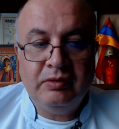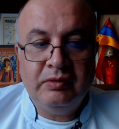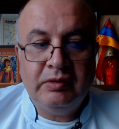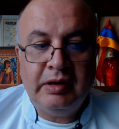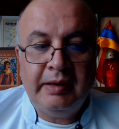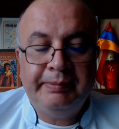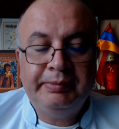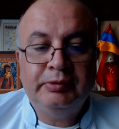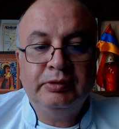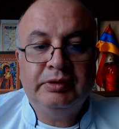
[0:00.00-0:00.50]

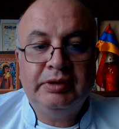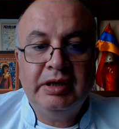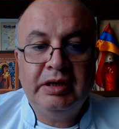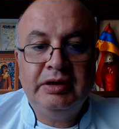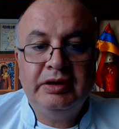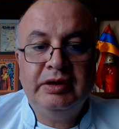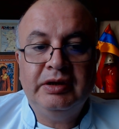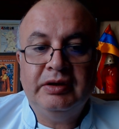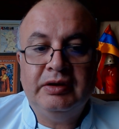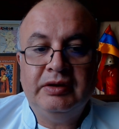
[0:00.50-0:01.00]
up to
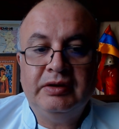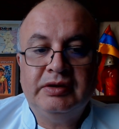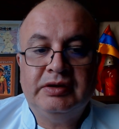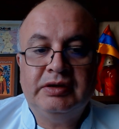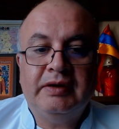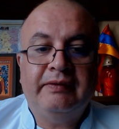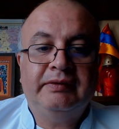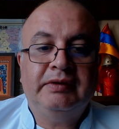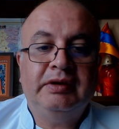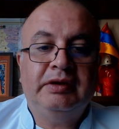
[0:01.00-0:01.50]
10
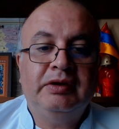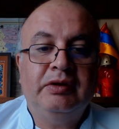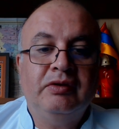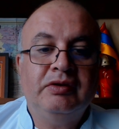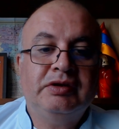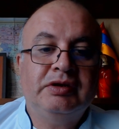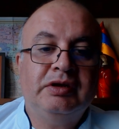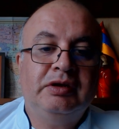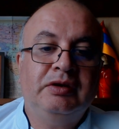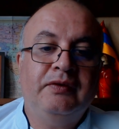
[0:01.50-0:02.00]
years after the
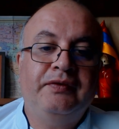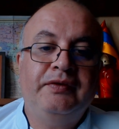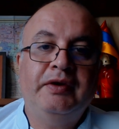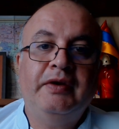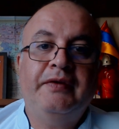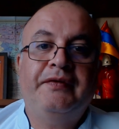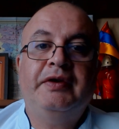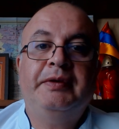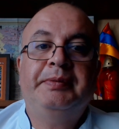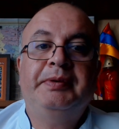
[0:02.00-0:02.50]
onset of
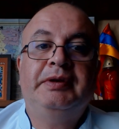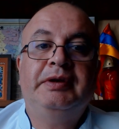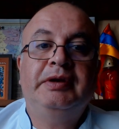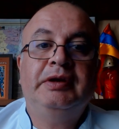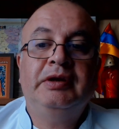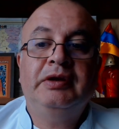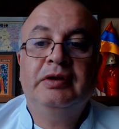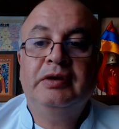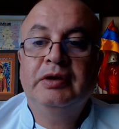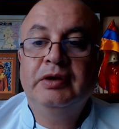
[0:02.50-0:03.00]

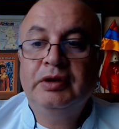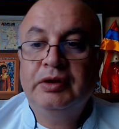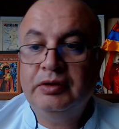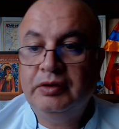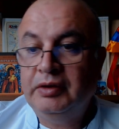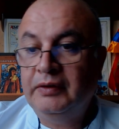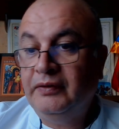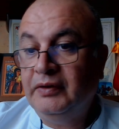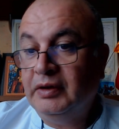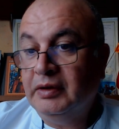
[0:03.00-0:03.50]
nephropathy
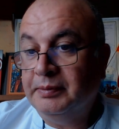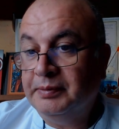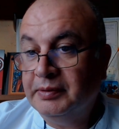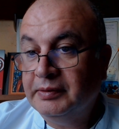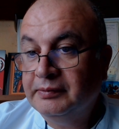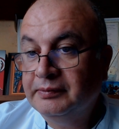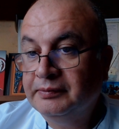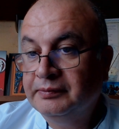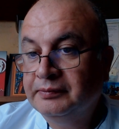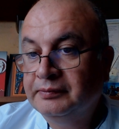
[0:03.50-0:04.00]
to develop.
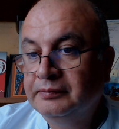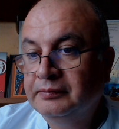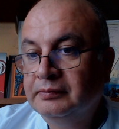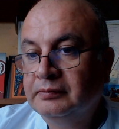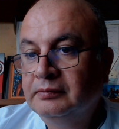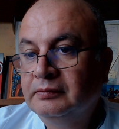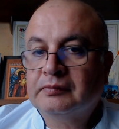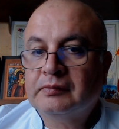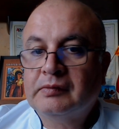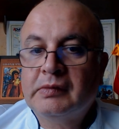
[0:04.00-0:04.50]

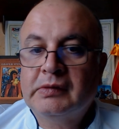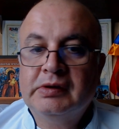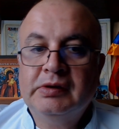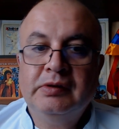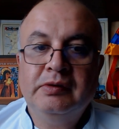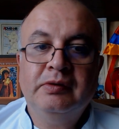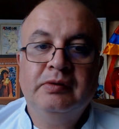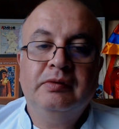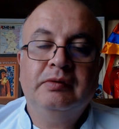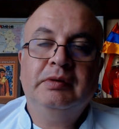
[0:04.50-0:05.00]

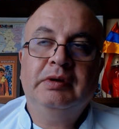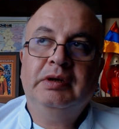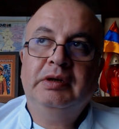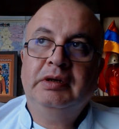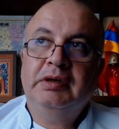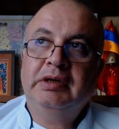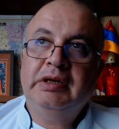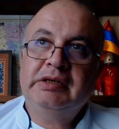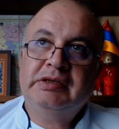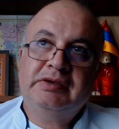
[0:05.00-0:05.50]
So
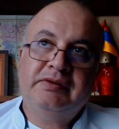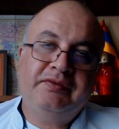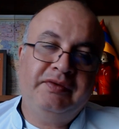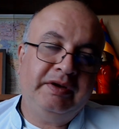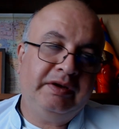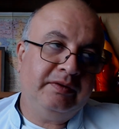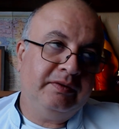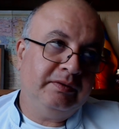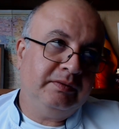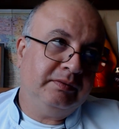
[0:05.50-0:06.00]
uh, let's
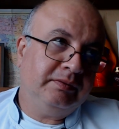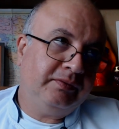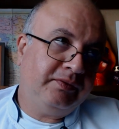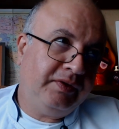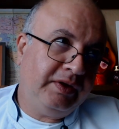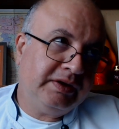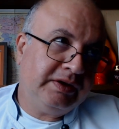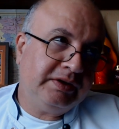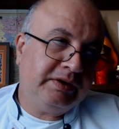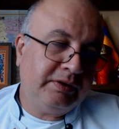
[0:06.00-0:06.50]
fig-
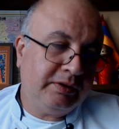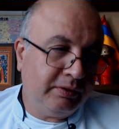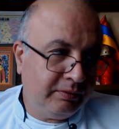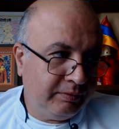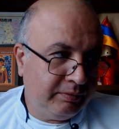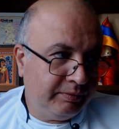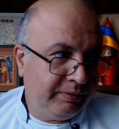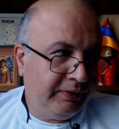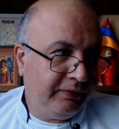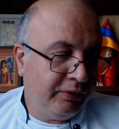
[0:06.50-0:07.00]
fix,
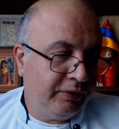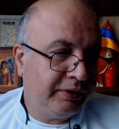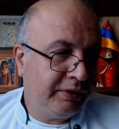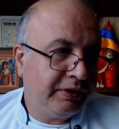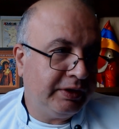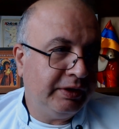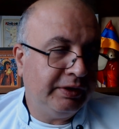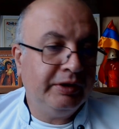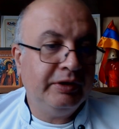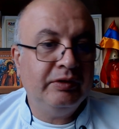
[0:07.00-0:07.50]
before
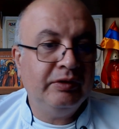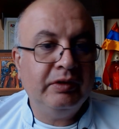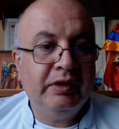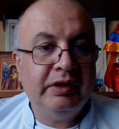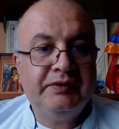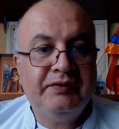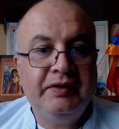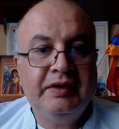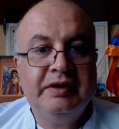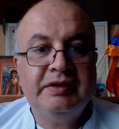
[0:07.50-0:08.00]
continue,
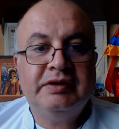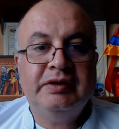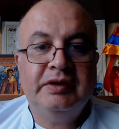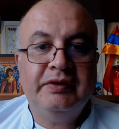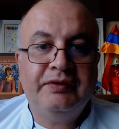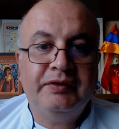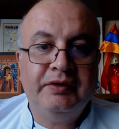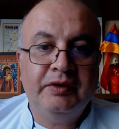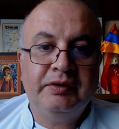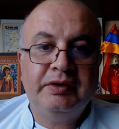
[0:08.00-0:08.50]
let's fix
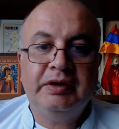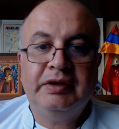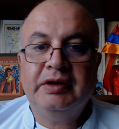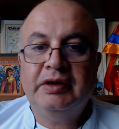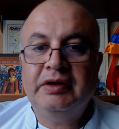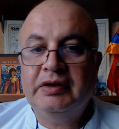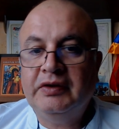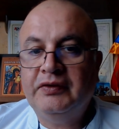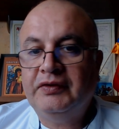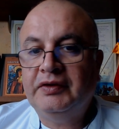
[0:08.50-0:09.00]
nephrotic
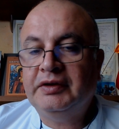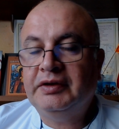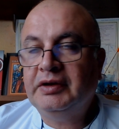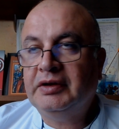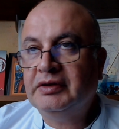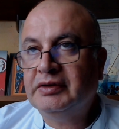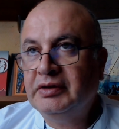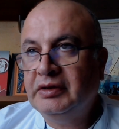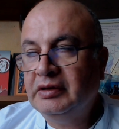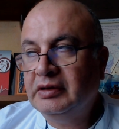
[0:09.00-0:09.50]
and
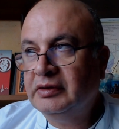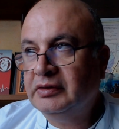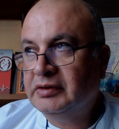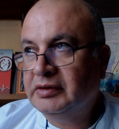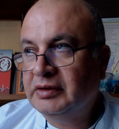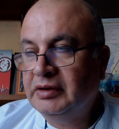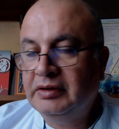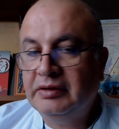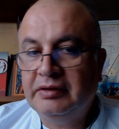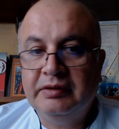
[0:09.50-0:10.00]
nephritic sing-
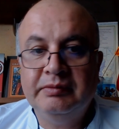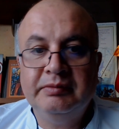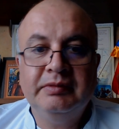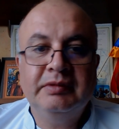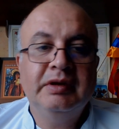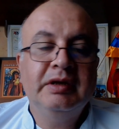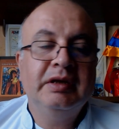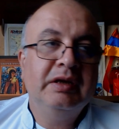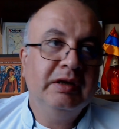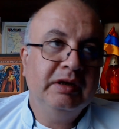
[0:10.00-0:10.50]
syndrome.
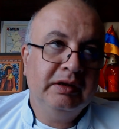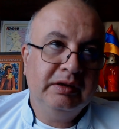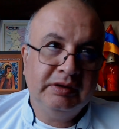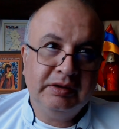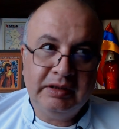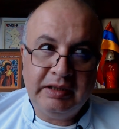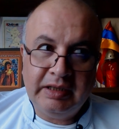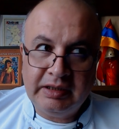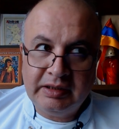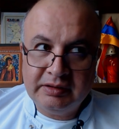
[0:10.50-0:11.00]

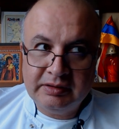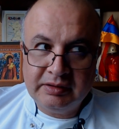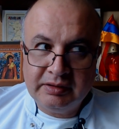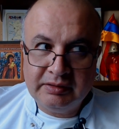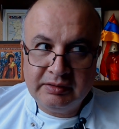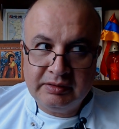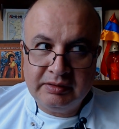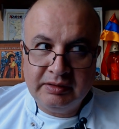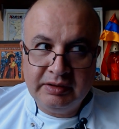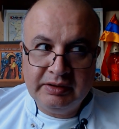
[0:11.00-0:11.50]
It's like
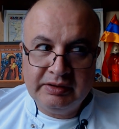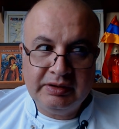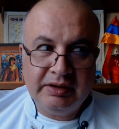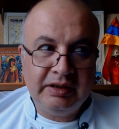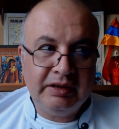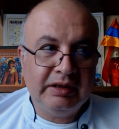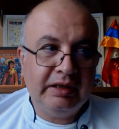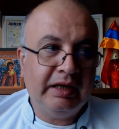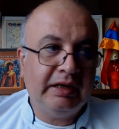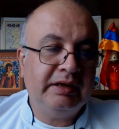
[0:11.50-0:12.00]

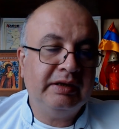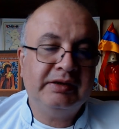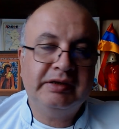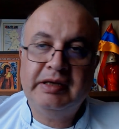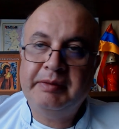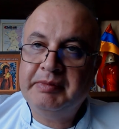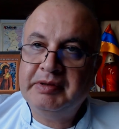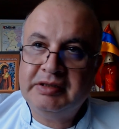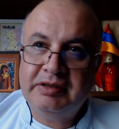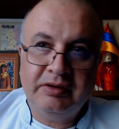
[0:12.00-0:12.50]
listening like the
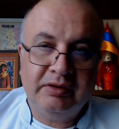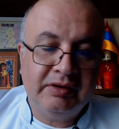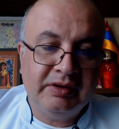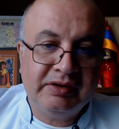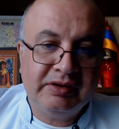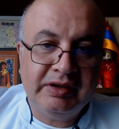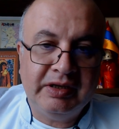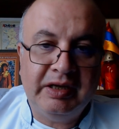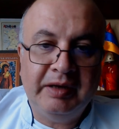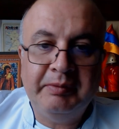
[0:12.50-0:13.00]
same, it's not the
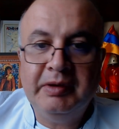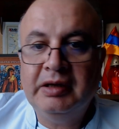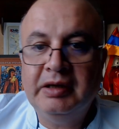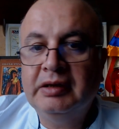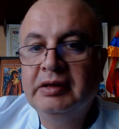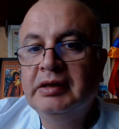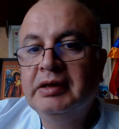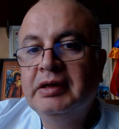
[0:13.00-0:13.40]
same. Huh?